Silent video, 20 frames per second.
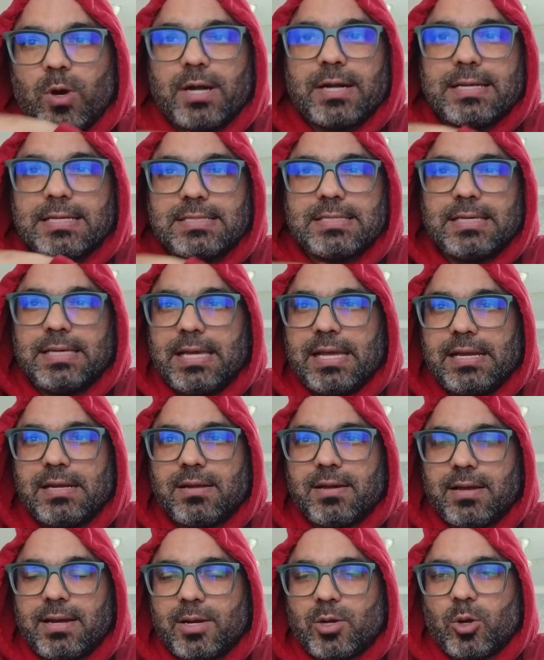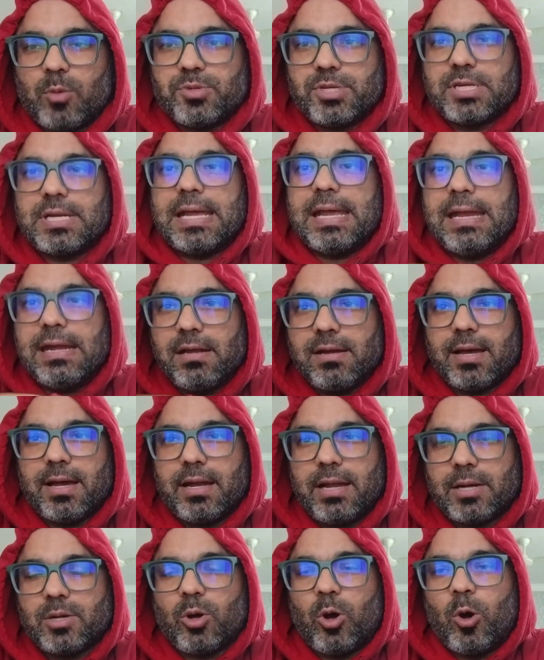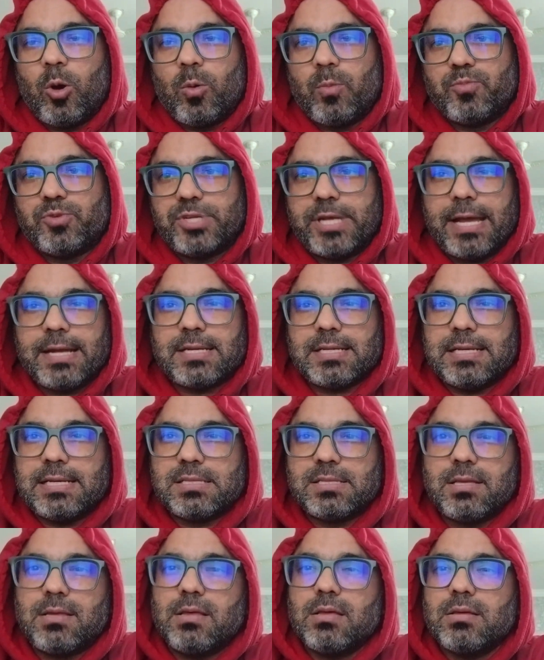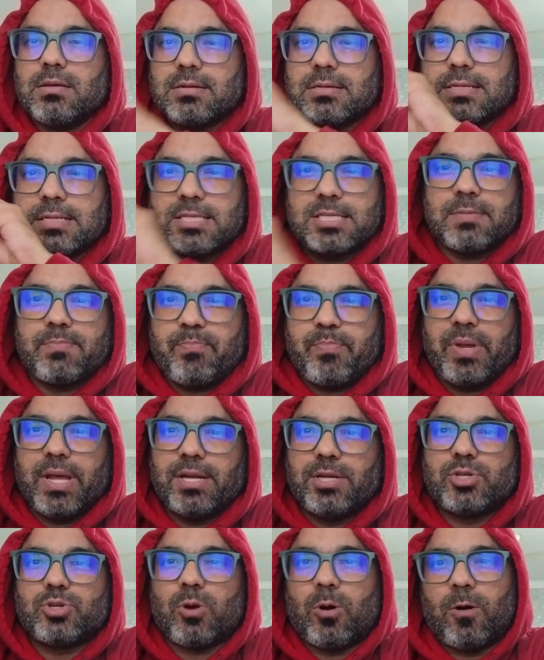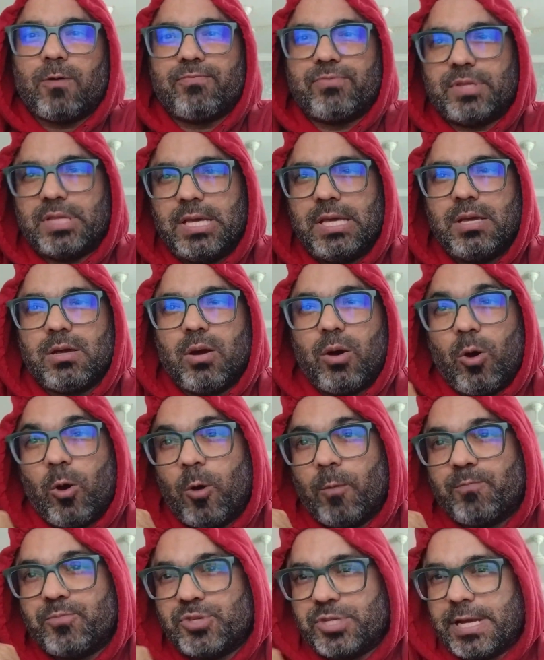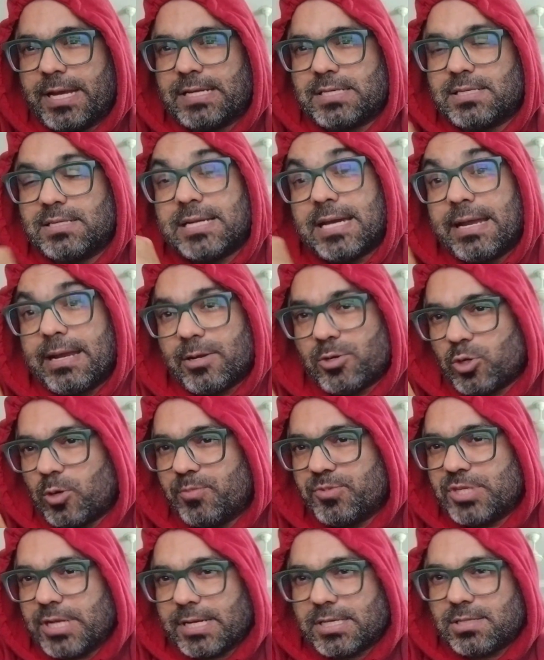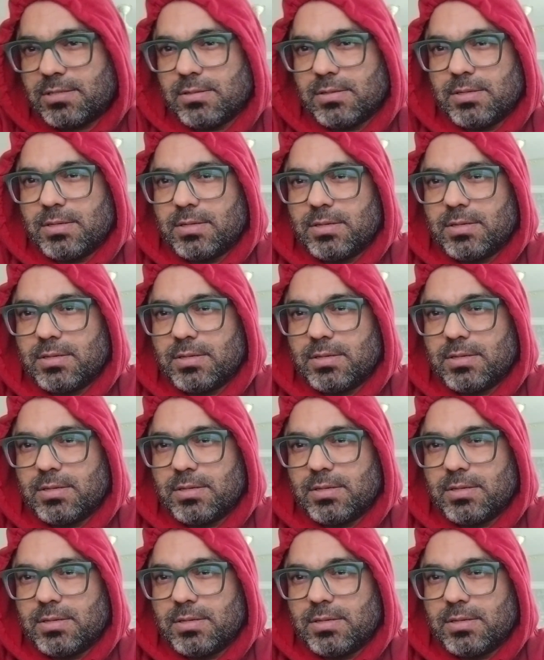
what is the indirect object? Indirect object is the recipient of the object, direct object.